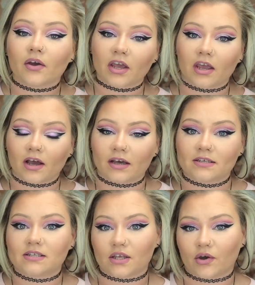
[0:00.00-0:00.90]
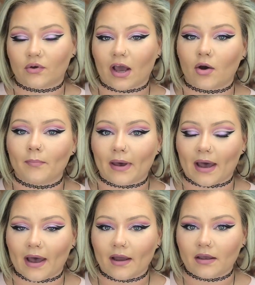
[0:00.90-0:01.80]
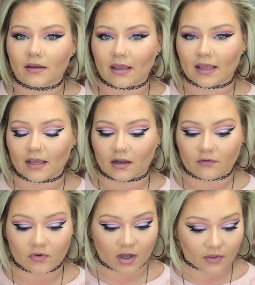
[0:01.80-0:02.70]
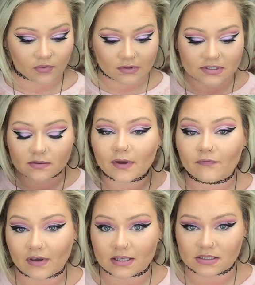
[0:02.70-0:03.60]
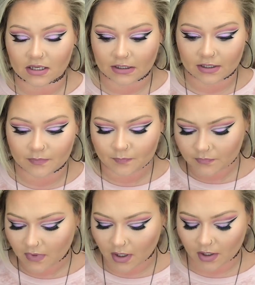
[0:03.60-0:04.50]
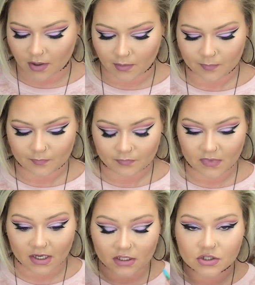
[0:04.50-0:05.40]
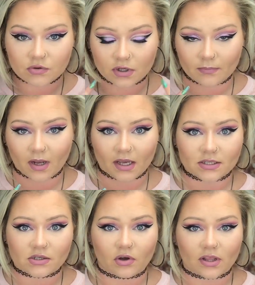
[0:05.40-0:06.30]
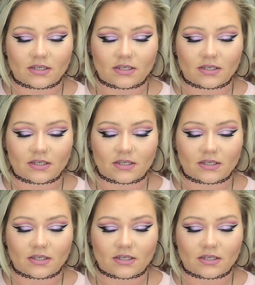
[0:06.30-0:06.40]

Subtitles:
Okay guys, so now I'm back and I've got the rest of my face done. I didn't do under my eyes and all